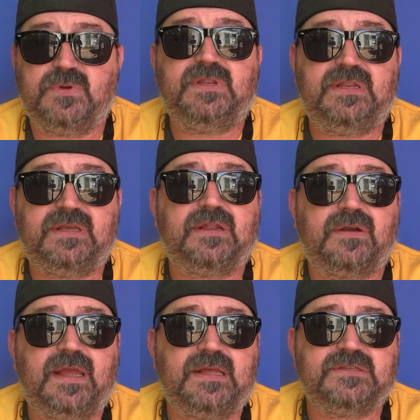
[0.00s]
We need to get
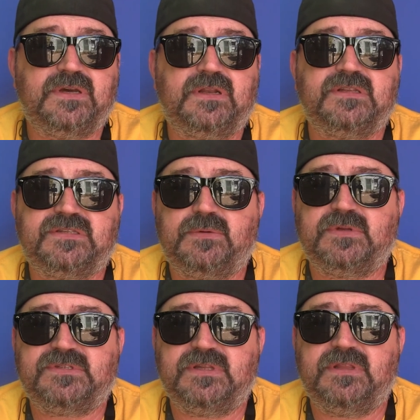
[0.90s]
our hands on it and see
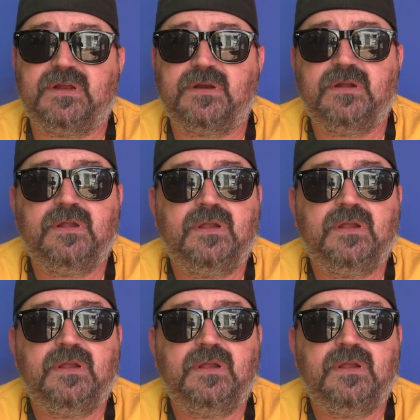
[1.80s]
what's in there.